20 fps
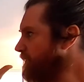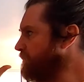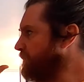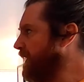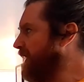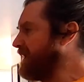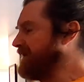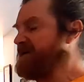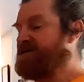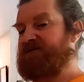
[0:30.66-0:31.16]

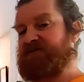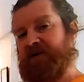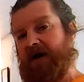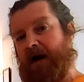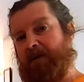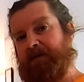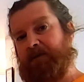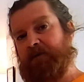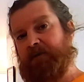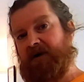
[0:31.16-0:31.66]
by
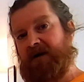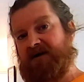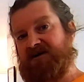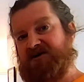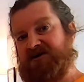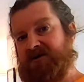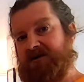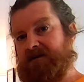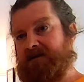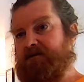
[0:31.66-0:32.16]

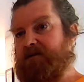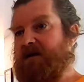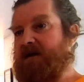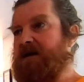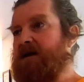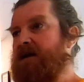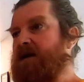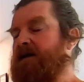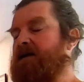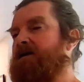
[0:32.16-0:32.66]
evaporation,
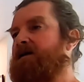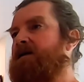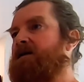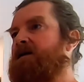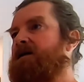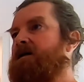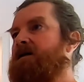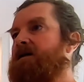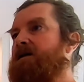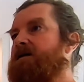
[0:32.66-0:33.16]
meaning
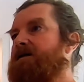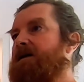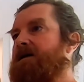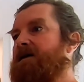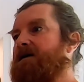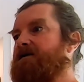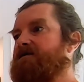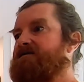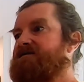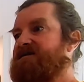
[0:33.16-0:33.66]

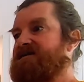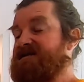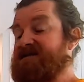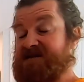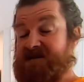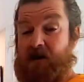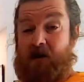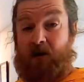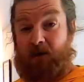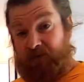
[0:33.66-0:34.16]
they're
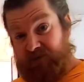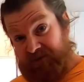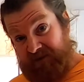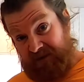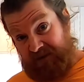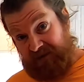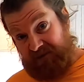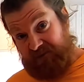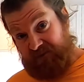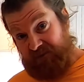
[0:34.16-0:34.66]
dissolved
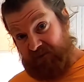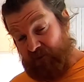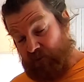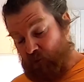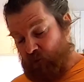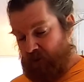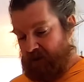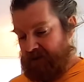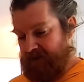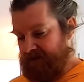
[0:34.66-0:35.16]
in a
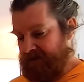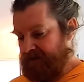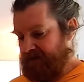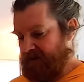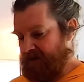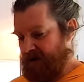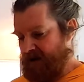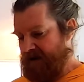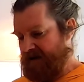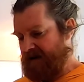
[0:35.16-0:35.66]

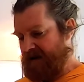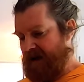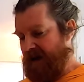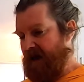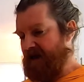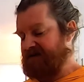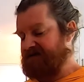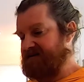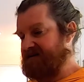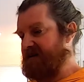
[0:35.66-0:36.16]
fluid, and
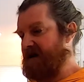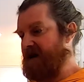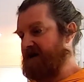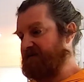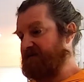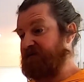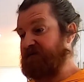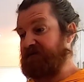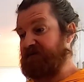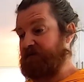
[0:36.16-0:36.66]
as
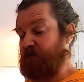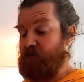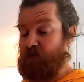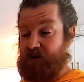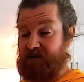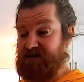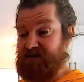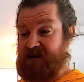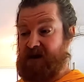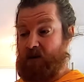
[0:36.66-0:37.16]
that
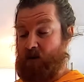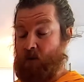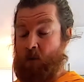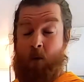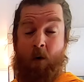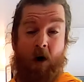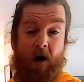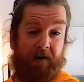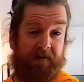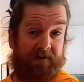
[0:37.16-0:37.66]

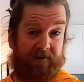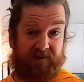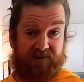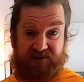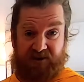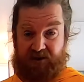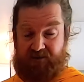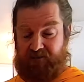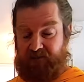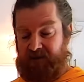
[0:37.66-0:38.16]
water
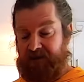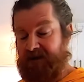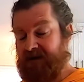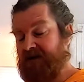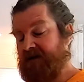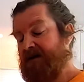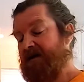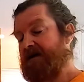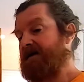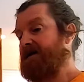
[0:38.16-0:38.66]

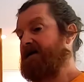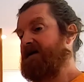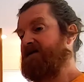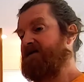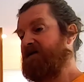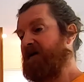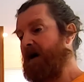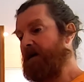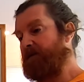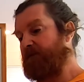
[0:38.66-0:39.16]
generally
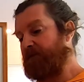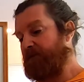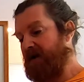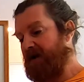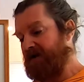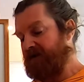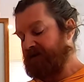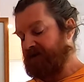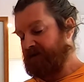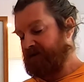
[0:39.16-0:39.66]

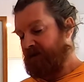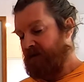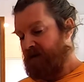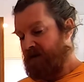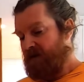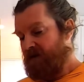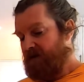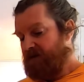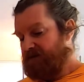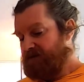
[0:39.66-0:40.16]
evaporates,
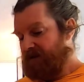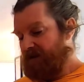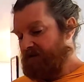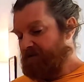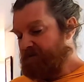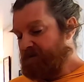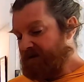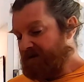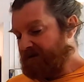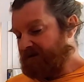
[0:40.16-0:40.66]

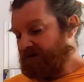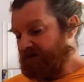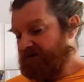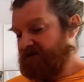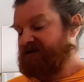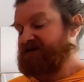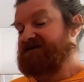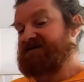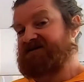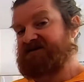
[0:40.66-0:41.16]
the
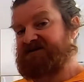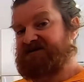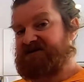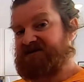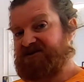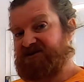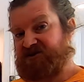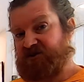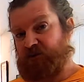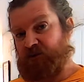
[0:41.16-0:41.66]
mineral
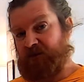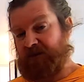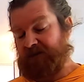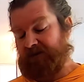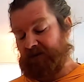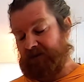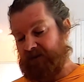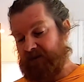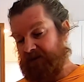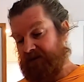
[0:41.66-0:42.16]

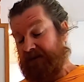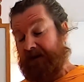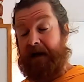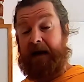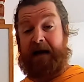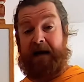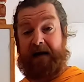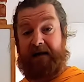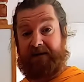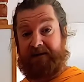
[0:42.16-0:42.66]
constituent
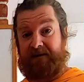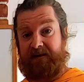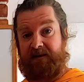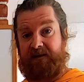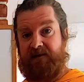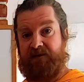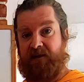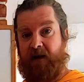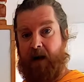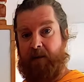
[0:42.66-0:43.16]
can't
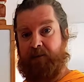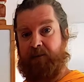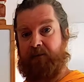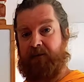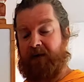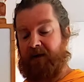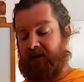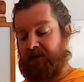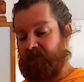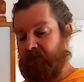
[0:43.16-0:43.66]
evaporate,